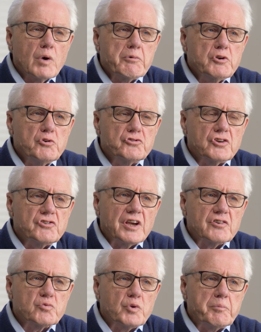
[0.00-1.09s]
what would you
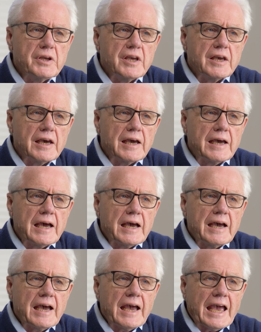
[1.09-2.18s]
suggest would be
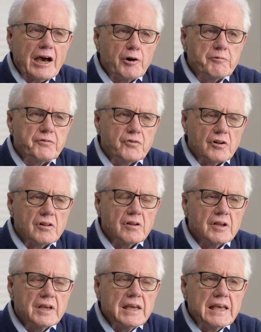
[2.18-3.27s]

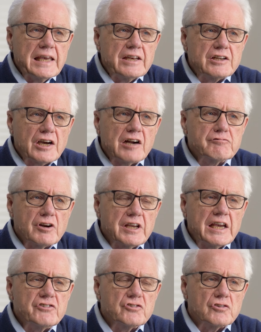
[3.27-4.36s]
helpful in
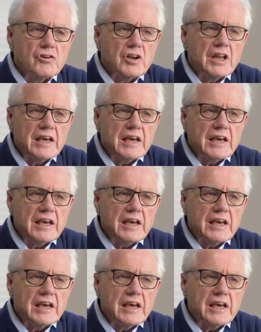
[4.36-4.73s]
congregational